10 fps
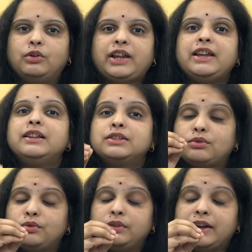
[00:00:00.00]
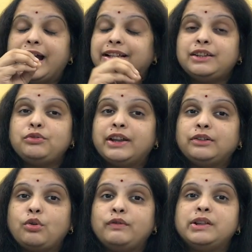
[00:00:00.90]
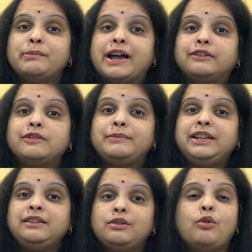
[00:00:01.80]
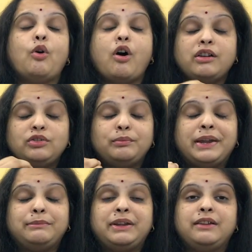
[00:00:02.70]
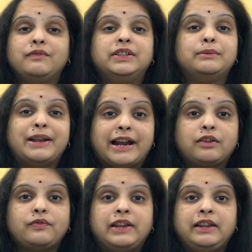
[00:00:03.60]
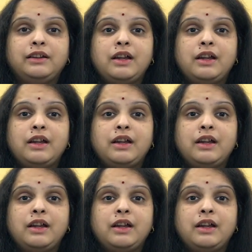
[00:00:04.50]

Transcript: Okay, so either you can go with the manual mean, or you may be with the bladder filling.